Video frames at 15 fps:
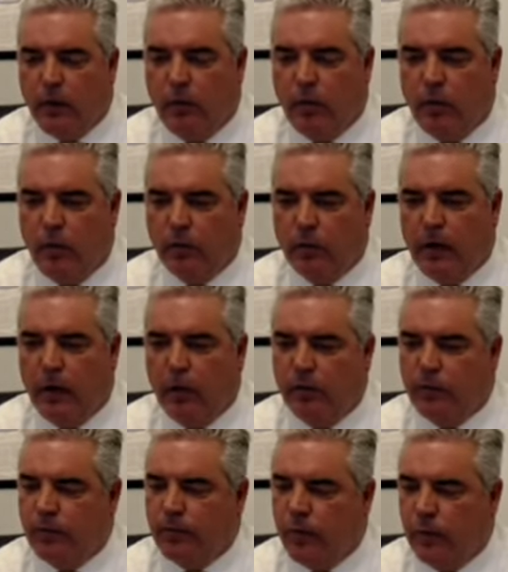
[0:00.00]
Where we go
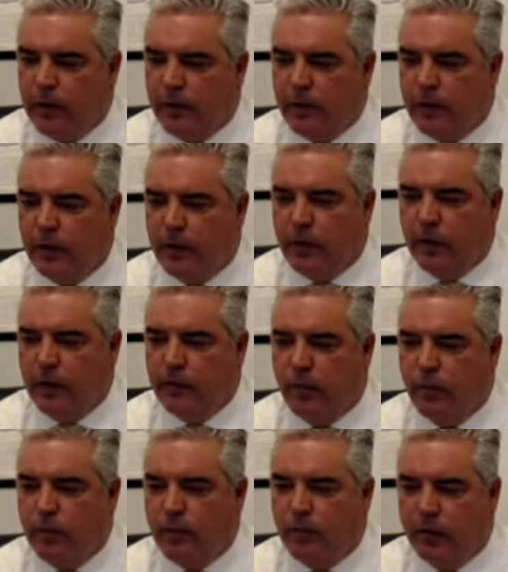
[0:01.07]
from 2030 to
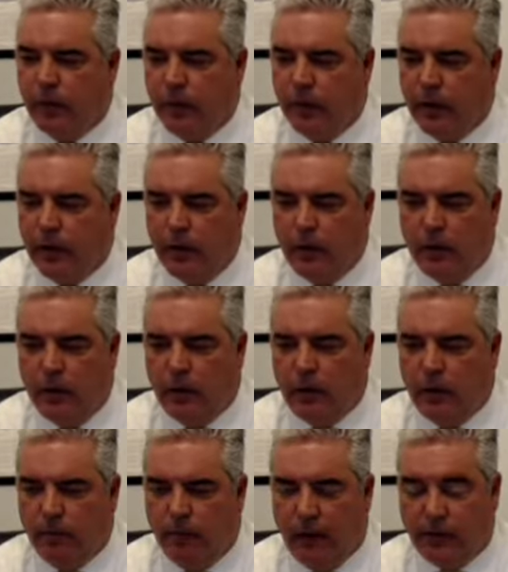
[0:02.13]
2040, in
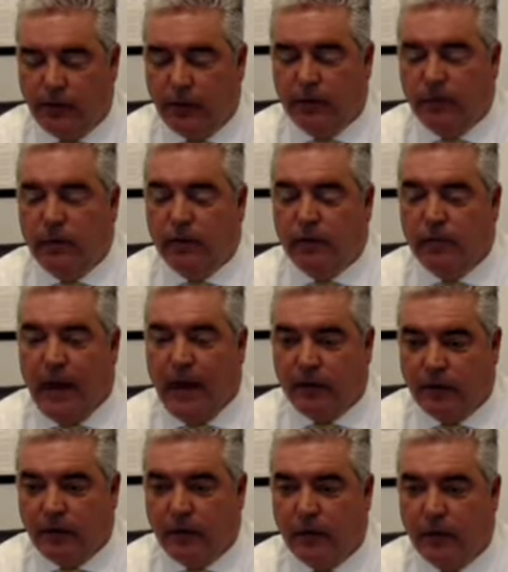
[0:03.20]
my judgment, is magic,
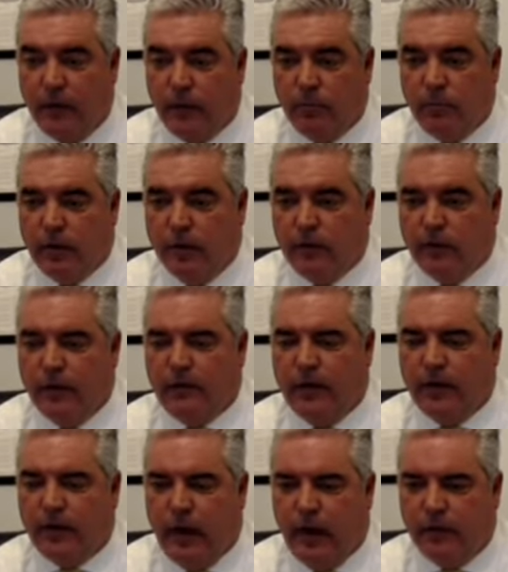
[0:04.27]
because the
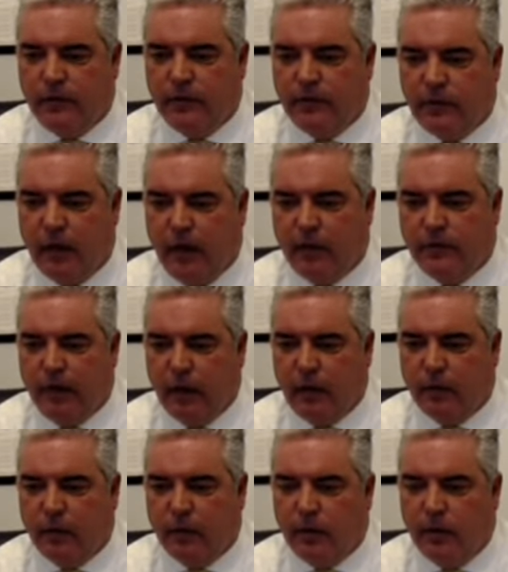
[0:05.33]
technology is not
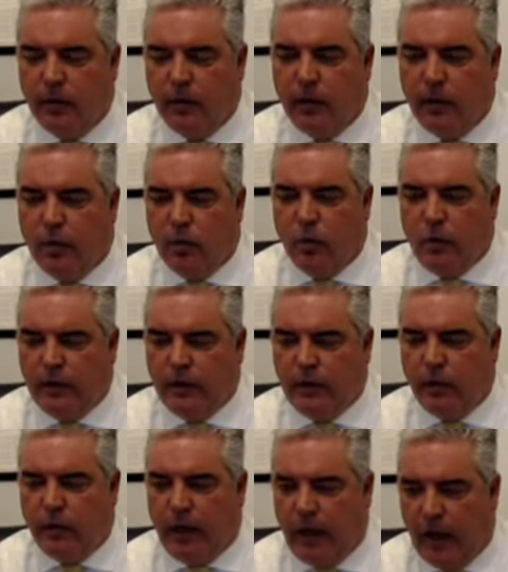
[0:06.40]
available. We
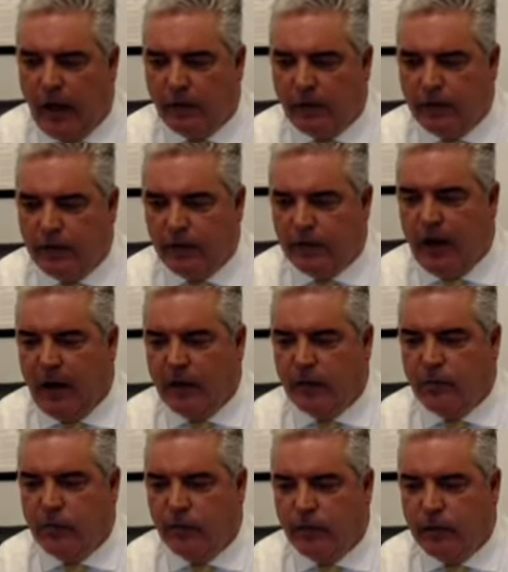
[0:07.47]
don't have a
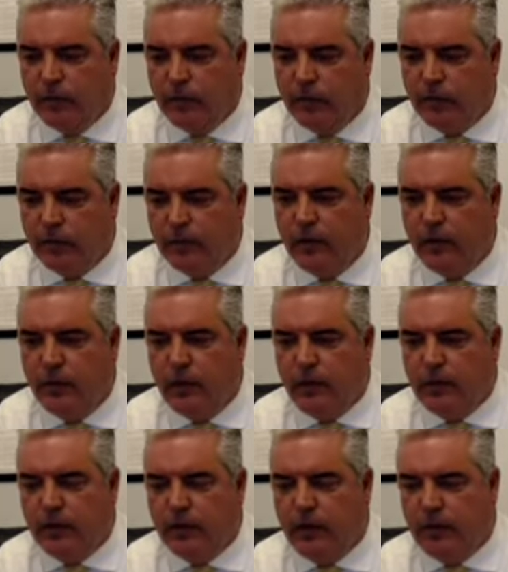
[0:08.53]
dispatchable resource to
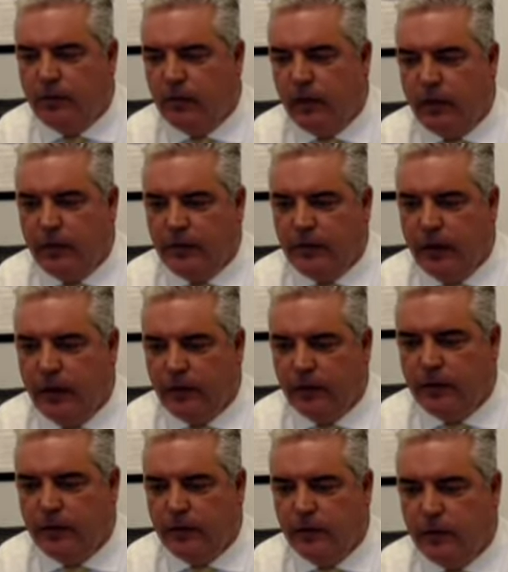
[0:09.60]
keep the lights on
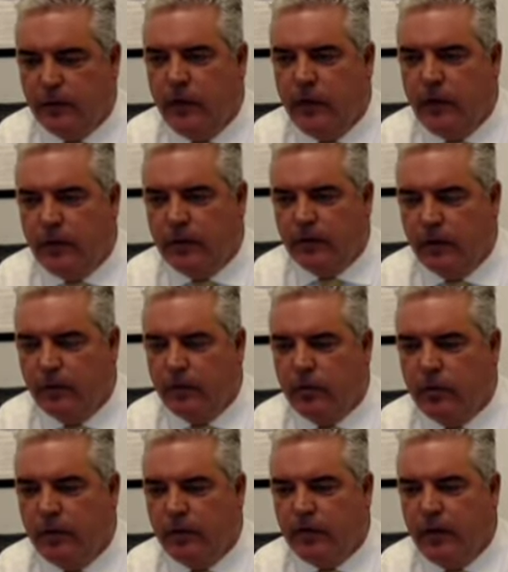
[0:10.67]
that's going to
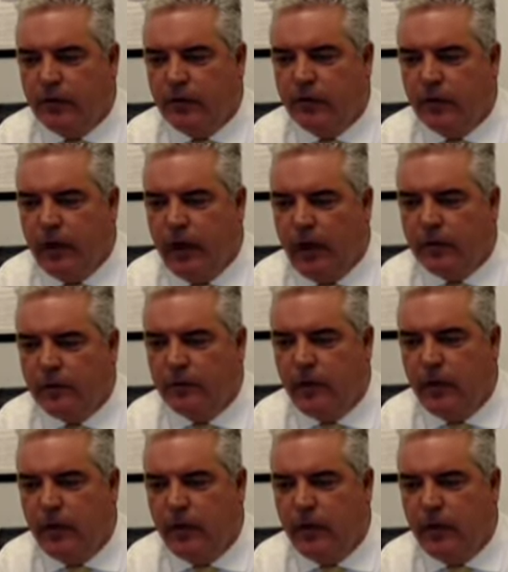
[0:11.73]
replace natural gas.